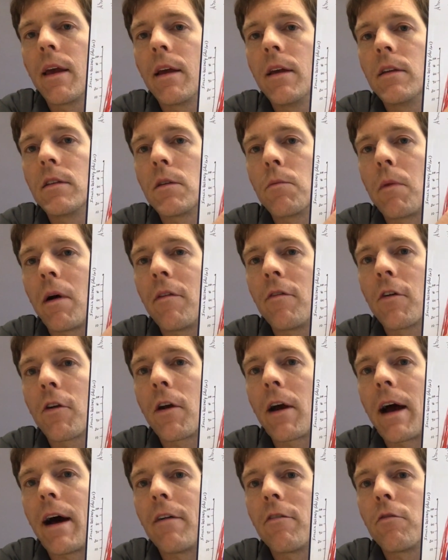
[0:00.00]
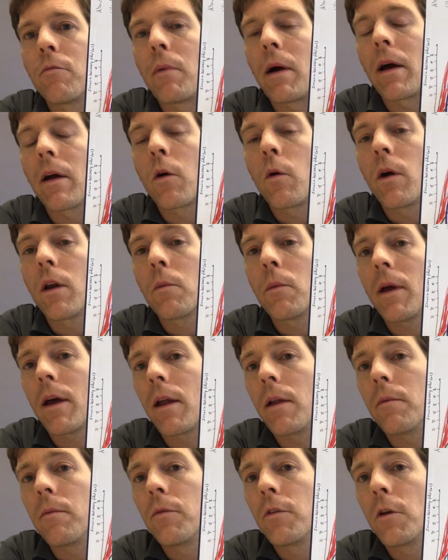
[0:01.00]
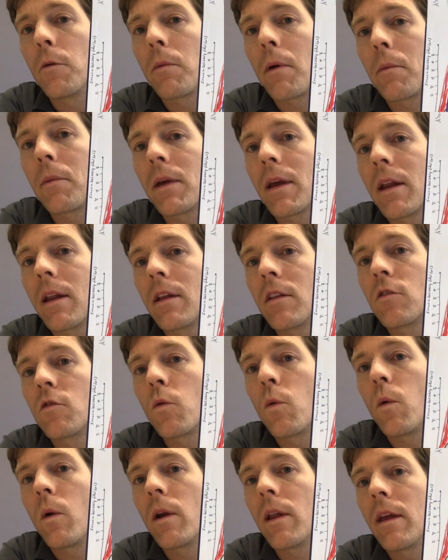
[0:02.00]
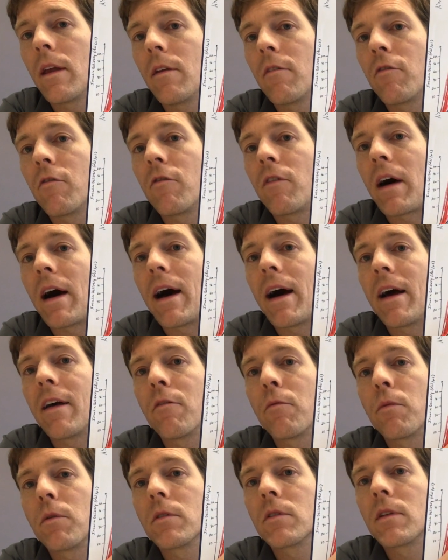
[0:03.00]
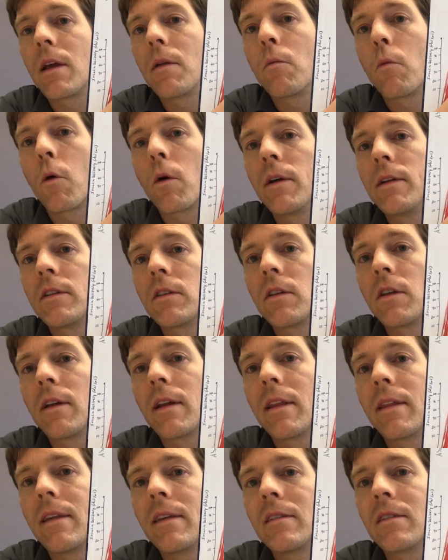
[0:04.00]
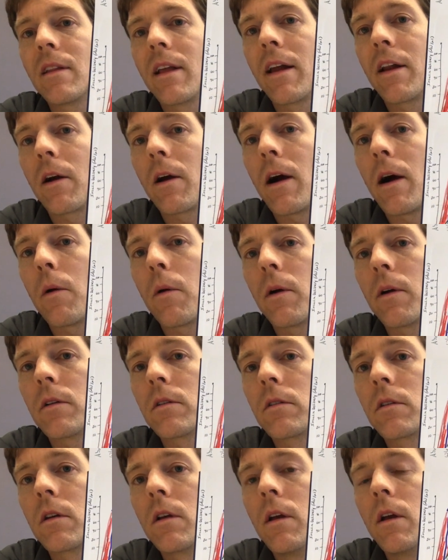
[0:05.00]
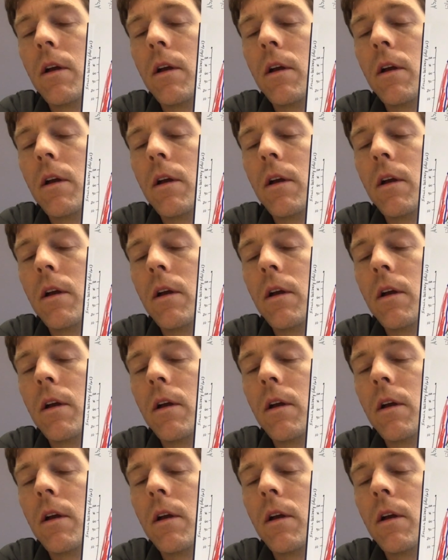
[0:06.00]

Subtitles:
is above the graph by quite a bit. You're probably getting 25% more insulin in these later hours.